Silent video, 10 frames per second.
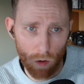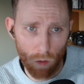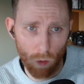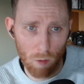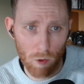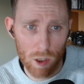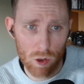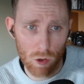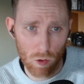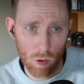What I'm going to
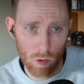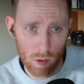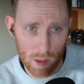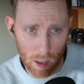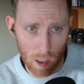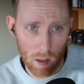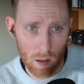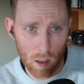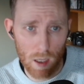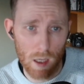do today
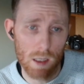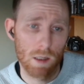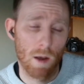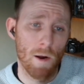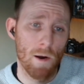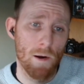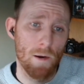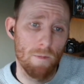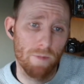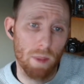is
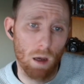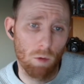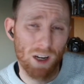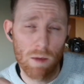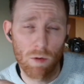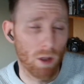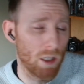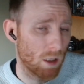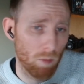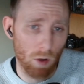I'm going to keep it really
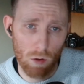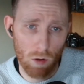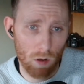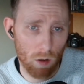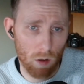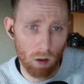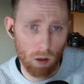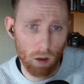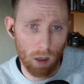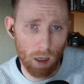simple
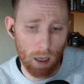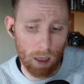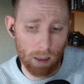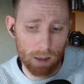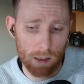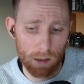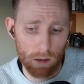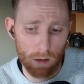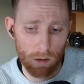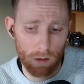and
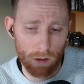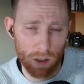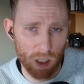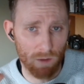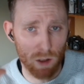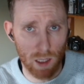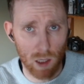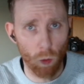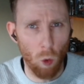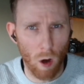just give you like
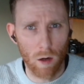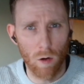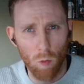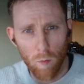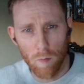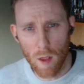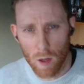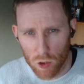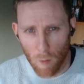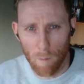one
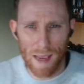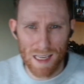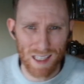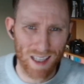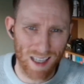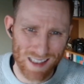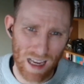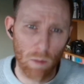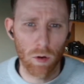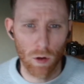sort of basic
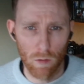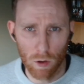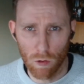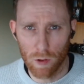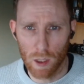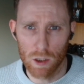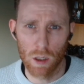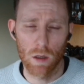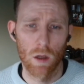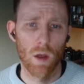example of a growth engine.